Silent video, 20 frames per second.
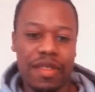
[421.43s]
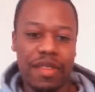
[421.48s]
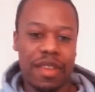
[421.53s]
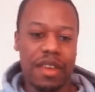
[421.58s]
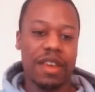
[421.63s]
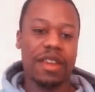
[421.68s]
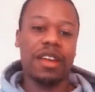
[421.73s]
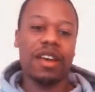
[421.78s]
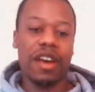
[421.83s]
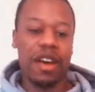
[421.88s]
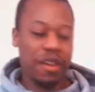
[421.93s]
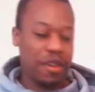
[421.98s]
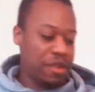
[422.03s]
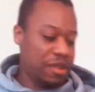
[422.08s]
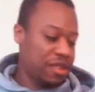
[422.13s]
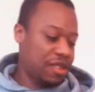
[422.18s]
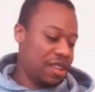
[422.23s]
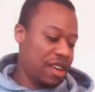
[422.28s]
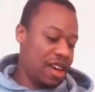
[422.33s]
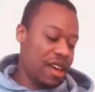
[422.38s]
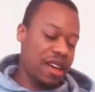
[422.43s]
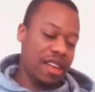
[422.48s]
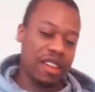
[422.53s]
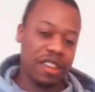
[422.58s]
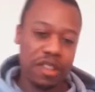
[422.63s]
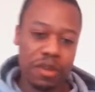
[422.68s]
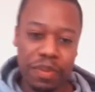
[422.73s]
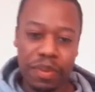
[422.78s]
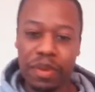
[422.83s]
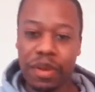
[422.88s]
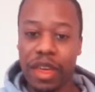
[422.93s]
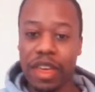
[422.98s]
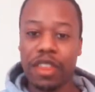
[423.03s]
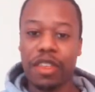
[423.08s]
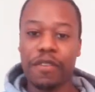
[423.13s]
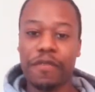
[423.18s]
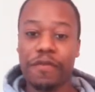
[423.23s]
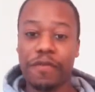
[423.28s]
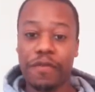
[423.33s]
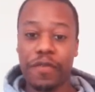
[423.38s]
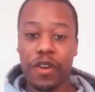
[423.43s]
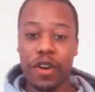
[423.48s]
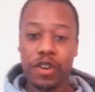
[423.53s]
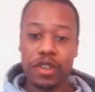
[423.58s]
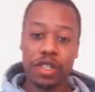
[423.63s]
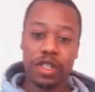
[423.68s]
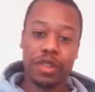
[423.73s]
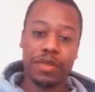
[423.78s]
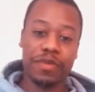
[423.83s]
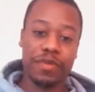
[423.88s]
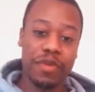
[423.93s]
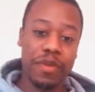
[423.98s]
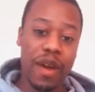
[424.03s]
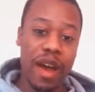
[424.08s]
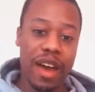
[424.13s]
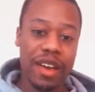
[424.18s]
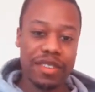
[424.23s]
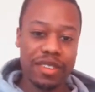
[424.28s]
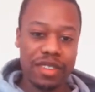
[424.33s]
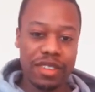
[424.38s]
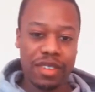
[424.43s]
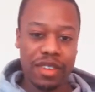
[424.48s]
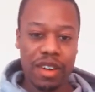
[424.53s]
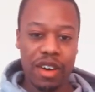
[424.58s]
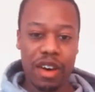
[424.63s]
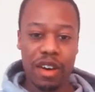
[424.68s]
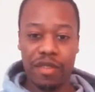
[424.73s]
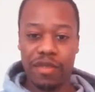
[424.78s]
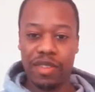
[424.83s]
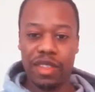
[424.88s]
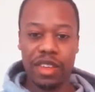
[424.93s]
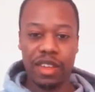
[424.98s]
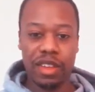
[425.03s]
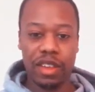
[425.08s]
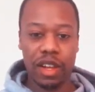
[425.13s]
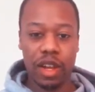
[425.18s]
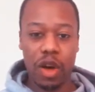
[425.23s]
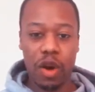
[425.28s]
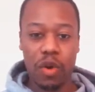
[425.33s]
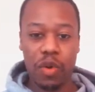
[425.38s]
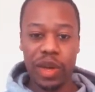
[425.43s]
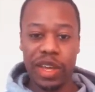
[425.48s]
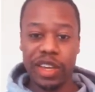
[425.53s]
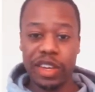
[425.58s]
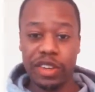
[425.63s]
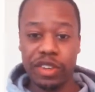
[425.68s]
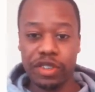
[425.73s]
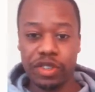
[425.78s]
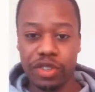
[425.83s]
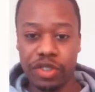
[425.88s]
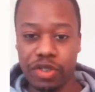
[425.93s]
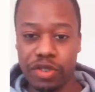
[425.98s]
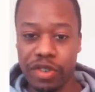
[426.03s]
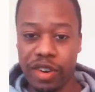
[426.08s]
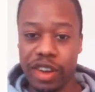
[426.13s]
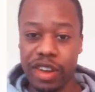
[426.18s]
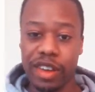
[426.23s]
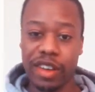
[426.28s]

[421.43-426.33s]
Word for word: then I'll say, let's play the first fret of the low E string.